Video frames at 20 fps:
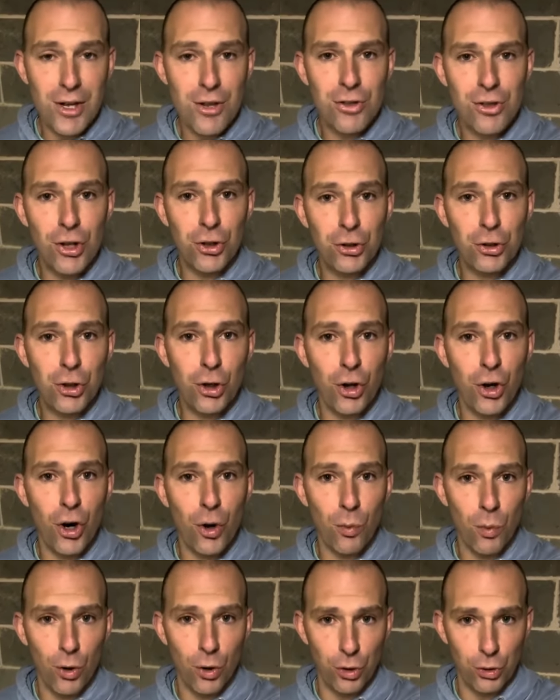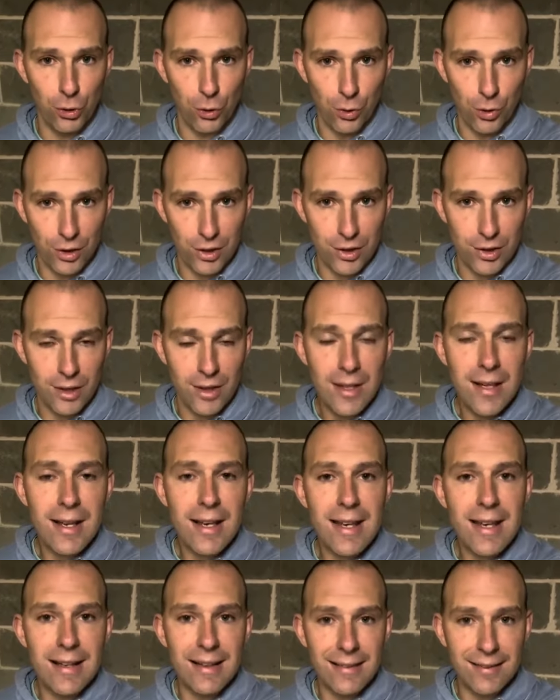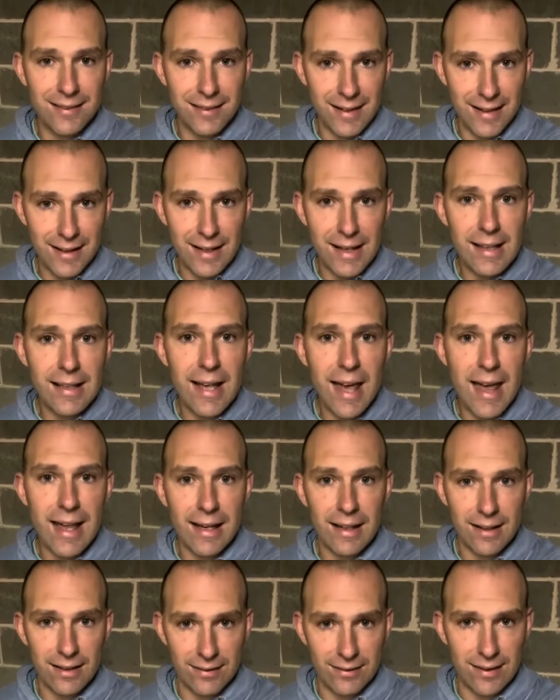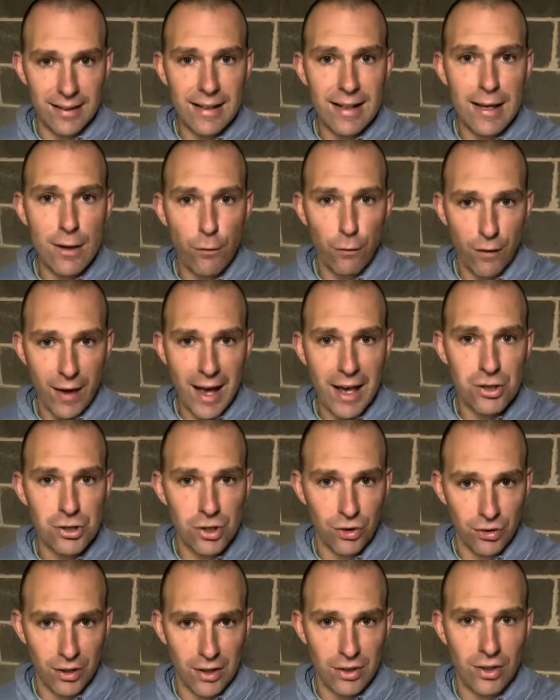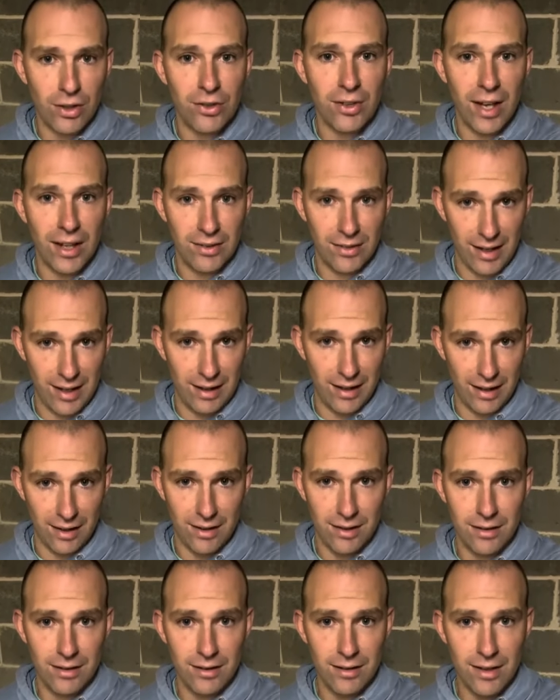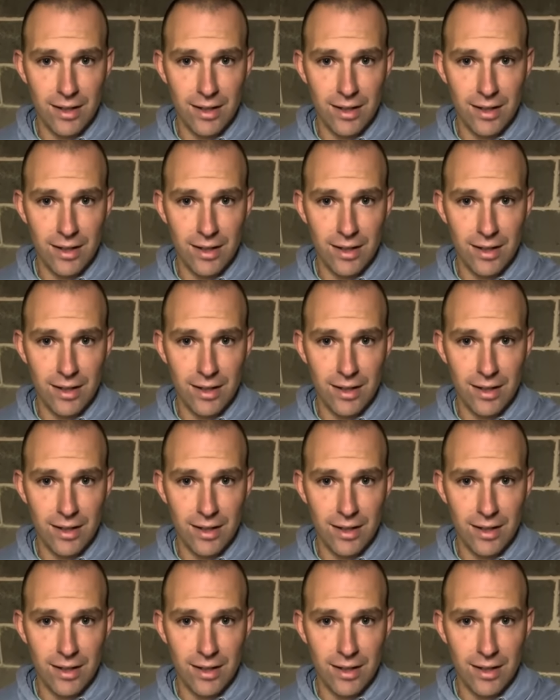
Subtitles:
This current world order, it is sinking, and it is sinking fast, just like the Titanic.